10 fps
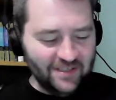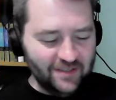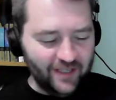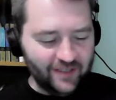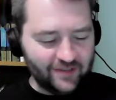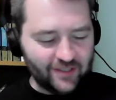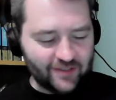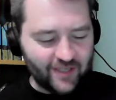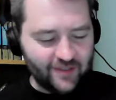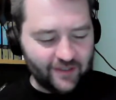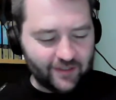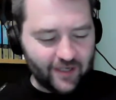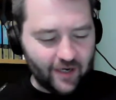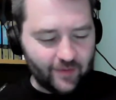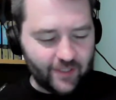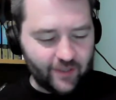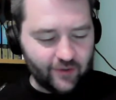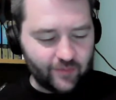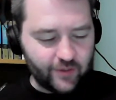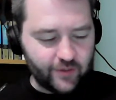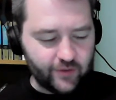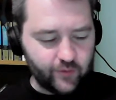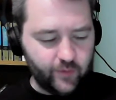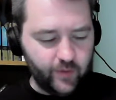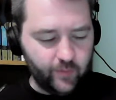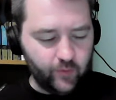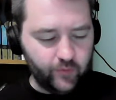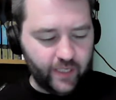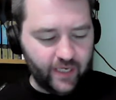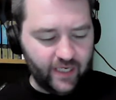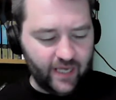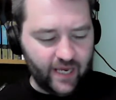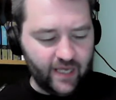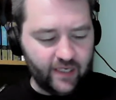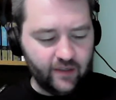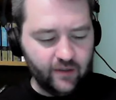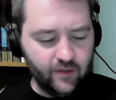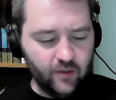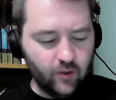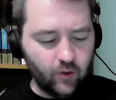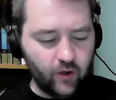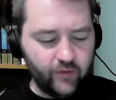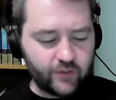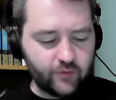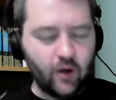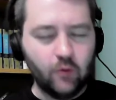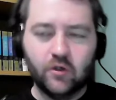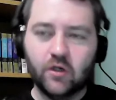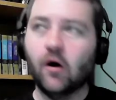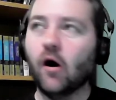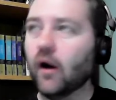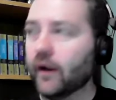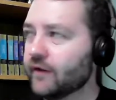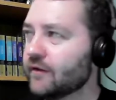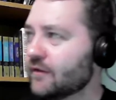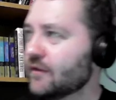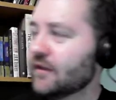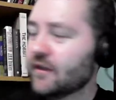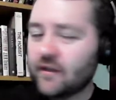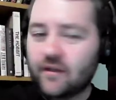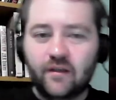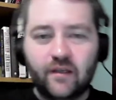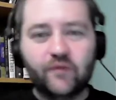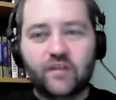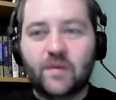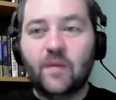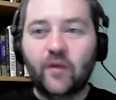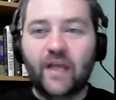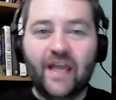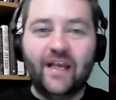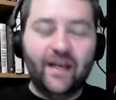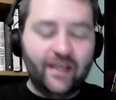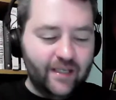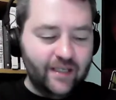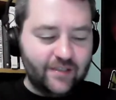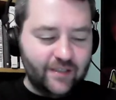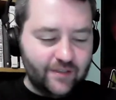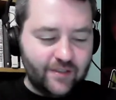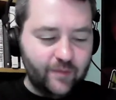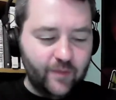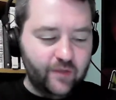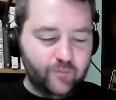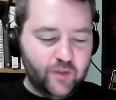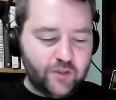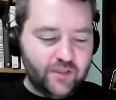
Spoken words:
Because I think the commentators mentioned 3 people that hate Eddie or have history. Oh, God. If it's people that hate Eddie Kingston, it's going to be a bunch